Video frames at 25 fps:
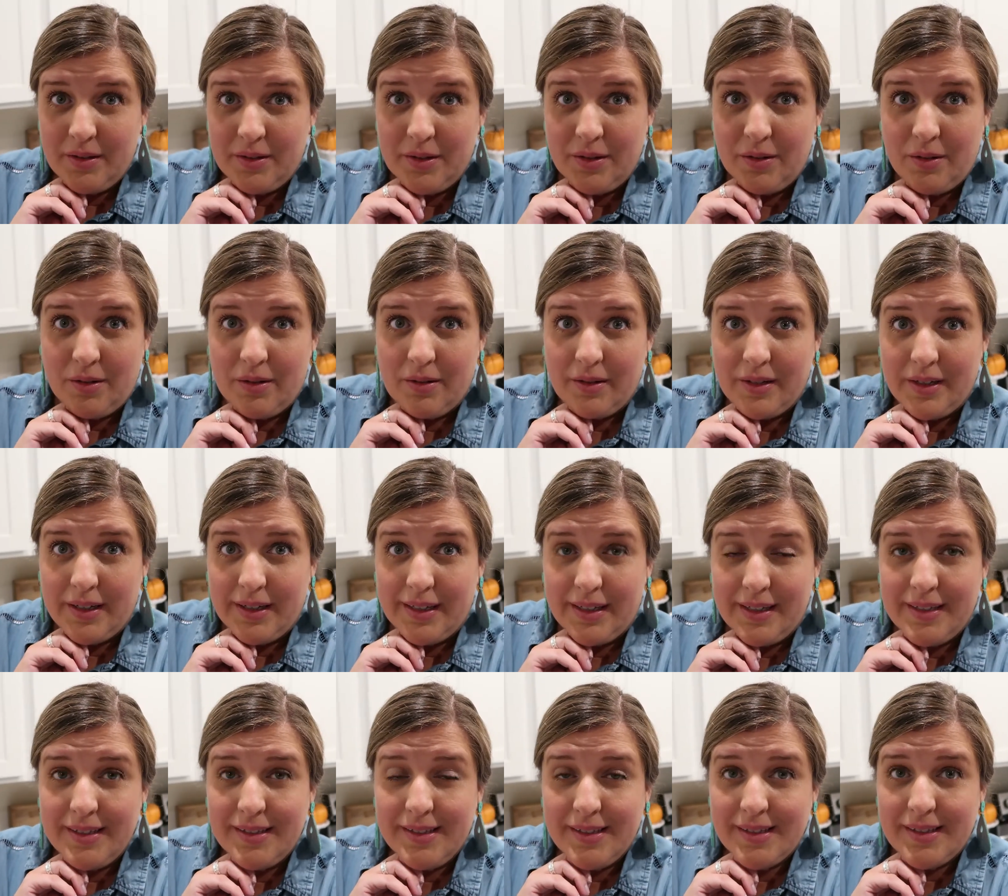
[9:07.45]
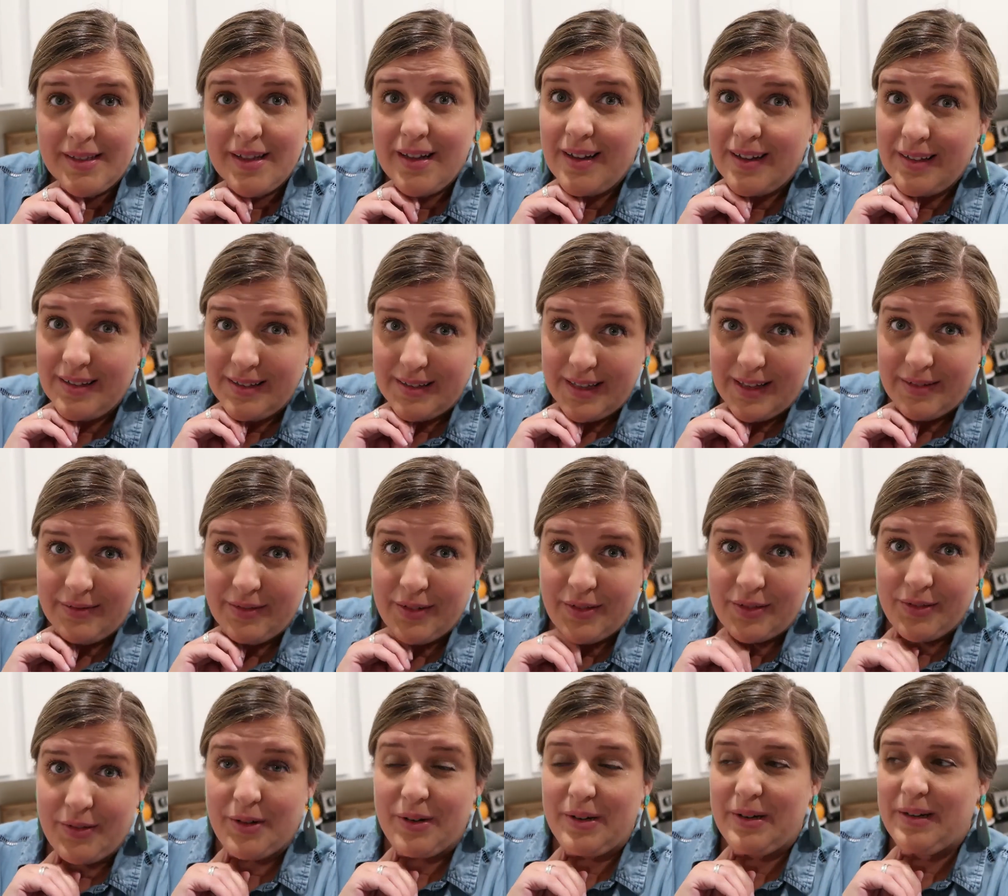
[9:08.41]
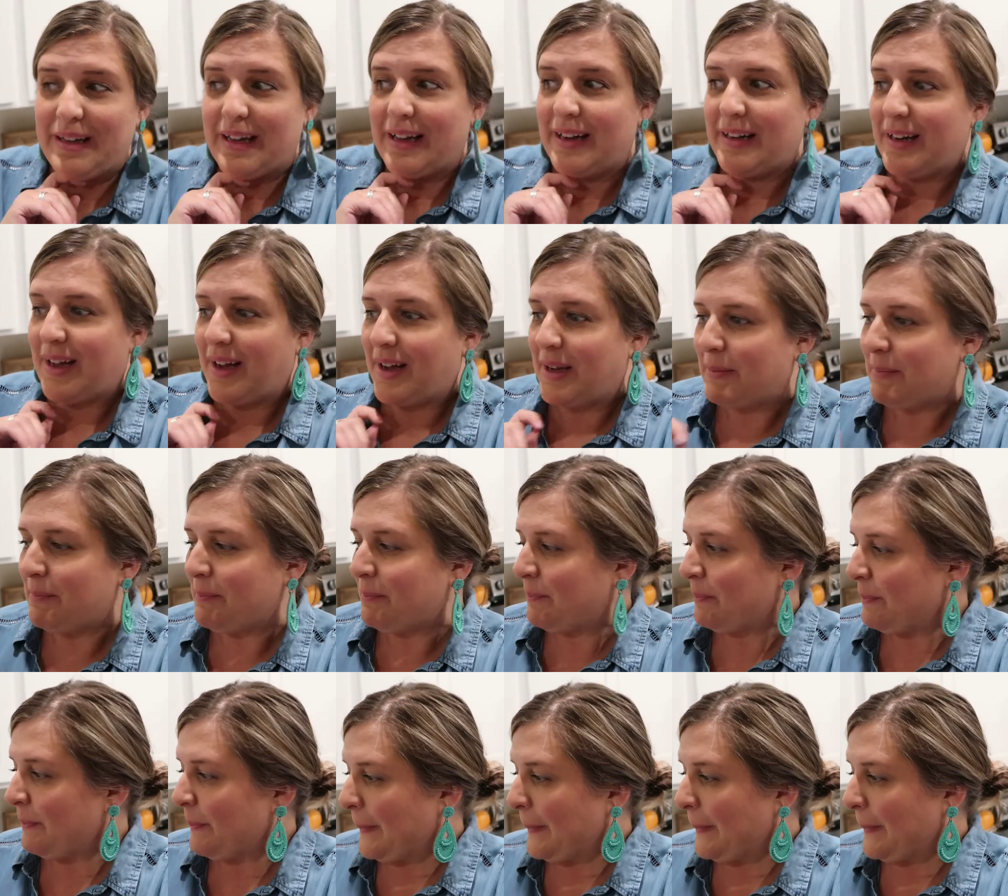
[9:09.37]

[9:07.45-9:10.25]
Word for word: Y'all, it is 11:30 at night.